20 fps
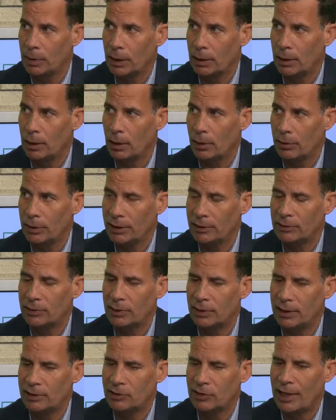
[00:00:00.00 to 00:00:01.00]
You know,
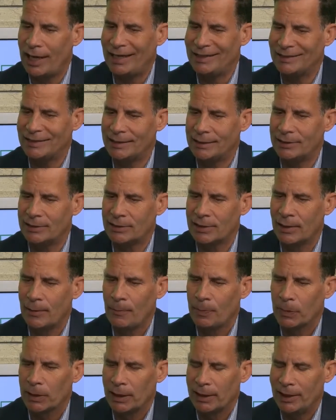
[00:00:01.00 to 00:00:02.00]
these cases,
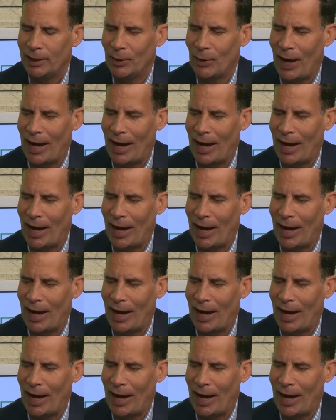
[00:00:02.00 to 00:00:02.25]
you know,